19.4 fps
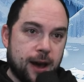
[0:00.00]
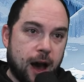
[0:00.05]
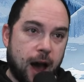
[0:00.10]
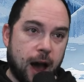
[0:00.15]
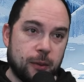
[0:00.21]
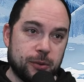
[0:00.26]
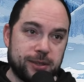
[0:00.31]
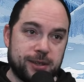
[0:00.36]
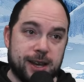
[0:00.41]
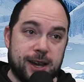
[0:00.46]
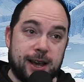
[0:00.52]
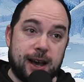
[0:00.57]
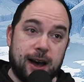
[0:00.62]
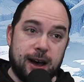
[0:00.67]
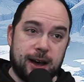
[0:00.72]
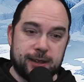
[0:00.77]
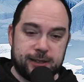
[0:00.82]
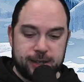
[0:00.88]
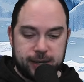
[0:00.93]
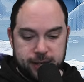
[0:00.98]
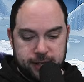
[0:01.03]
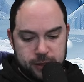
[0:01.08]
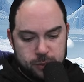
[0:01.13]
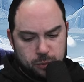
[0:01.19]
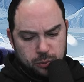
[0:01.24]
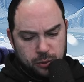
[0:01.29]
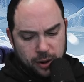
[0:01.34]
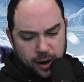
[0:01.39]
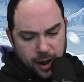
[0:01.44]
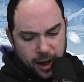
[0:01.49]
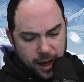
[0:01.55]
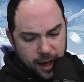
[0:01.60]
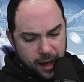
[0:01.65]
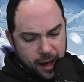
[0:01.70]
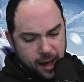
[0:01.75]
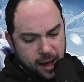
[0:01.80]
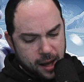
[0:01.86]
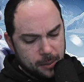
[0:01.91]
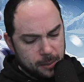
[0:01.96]
I would say Cassia's
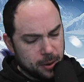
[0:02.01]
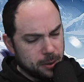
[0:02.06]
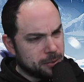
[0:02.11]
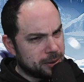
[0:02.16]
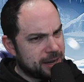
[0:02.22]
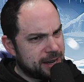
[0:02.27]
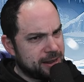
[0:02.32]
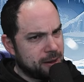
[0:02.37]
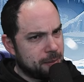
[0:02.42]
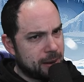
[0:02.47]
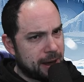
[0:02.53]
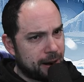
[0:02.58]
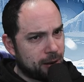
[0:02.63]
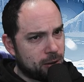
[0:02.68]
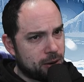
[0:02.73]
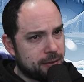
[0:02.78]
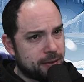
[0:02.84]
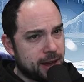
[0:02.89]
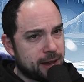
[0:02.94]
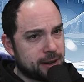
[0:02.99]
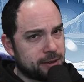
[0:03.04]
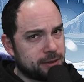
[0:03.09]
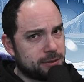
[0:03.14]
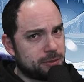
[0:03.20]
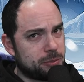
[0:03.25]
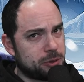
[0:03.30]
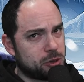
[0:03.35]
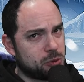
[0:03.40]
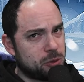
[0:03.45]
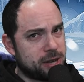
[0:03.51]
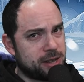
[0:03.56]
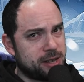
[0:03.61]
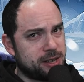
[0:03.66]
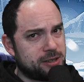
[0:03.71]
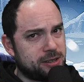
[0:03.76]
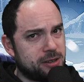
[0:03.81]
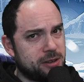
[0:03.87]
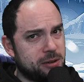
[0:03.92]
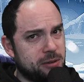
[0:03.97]
probably the better event between
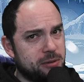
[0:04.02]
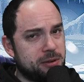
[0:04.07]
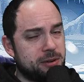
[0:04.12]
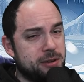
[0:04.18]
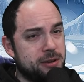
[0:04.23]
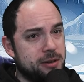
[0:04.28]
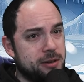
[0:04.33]
the two.